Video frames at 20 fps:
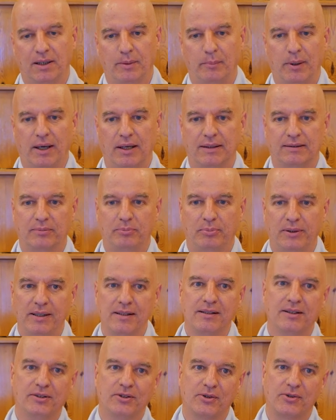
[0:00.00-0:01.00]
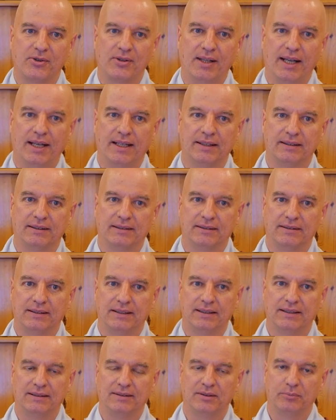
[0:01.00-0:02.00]
But please understand,
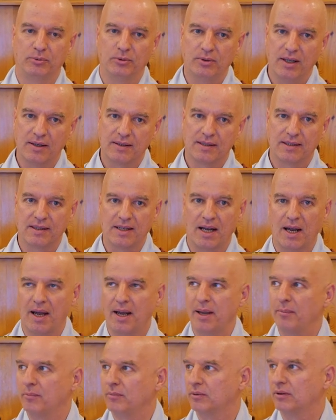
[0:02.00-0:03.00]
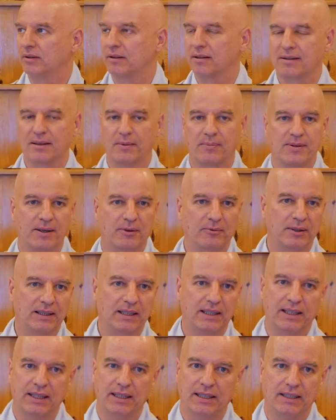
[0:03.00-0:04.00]
in the Buddha's time or
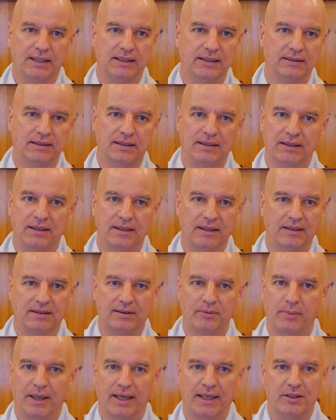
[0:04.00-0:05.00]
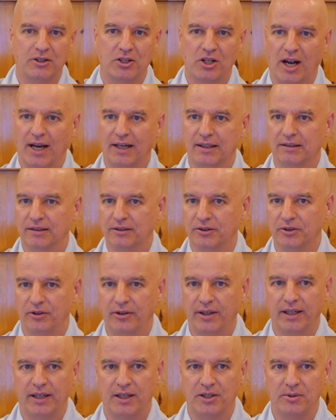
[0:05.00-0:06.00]
subsequently in India, Tibet, China,
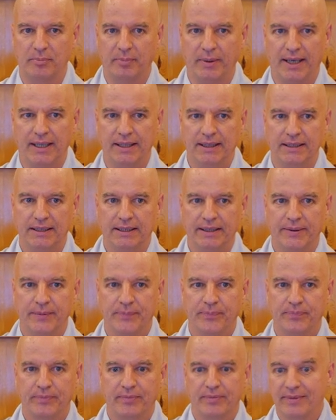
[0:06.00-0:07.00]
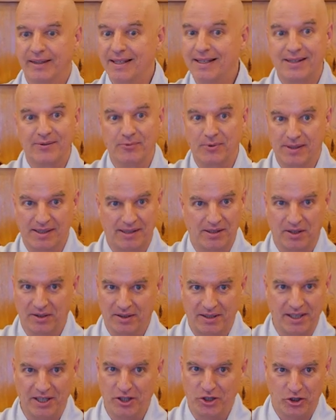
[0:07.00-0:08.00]
Korea, Japan, this was not
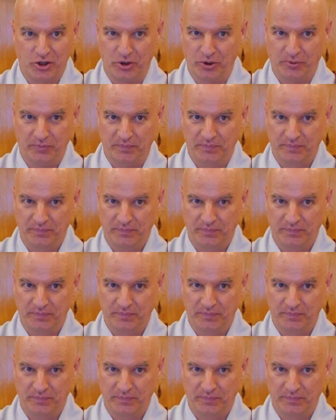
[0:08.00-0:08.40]
the issue.